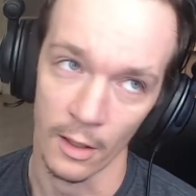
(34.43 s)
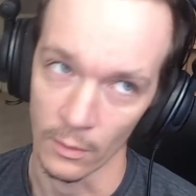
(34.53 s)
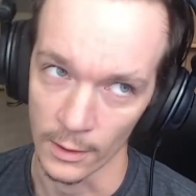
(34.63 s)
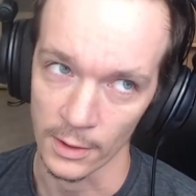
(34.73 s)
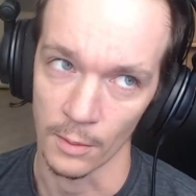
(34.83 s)
I
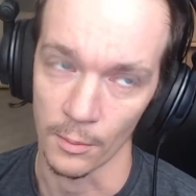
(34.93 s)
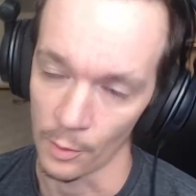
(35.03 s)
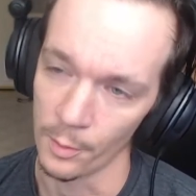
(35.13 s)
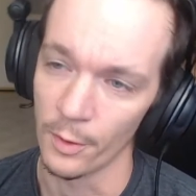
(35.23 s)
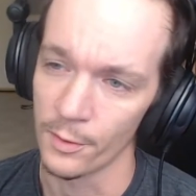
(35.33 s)
want something to
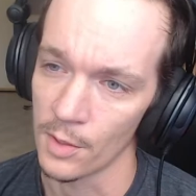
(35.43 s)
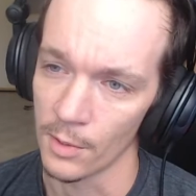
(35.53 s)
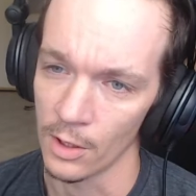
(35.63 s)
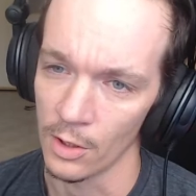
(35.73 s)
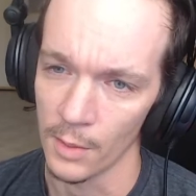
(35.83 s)
remove some of
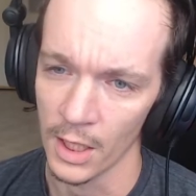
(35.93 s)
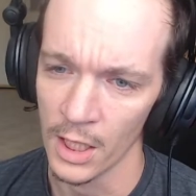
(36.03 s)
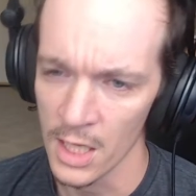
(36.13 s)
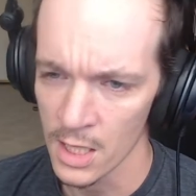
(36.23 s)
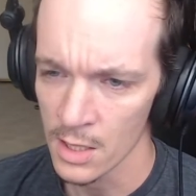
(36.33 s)
the
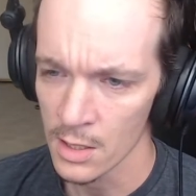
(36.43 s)
humidity.